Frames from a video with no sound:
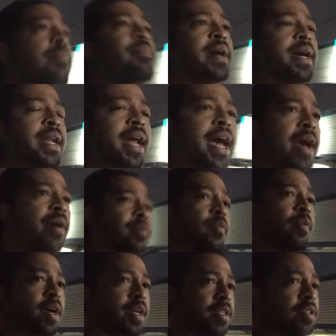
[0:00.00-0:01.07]
but I
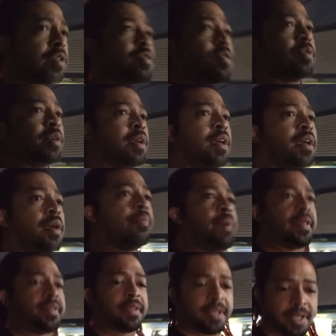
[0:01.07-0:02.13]
want to
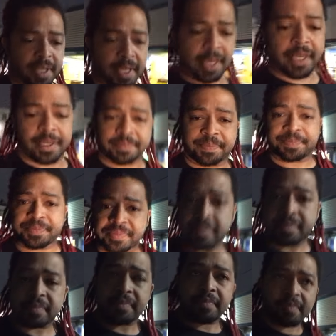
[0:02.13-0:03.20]
basically,
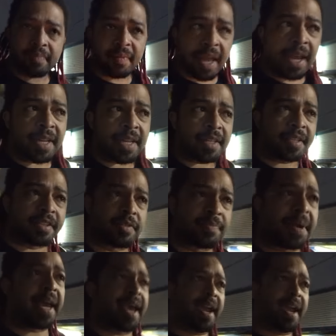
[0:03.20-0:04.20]
I need to do my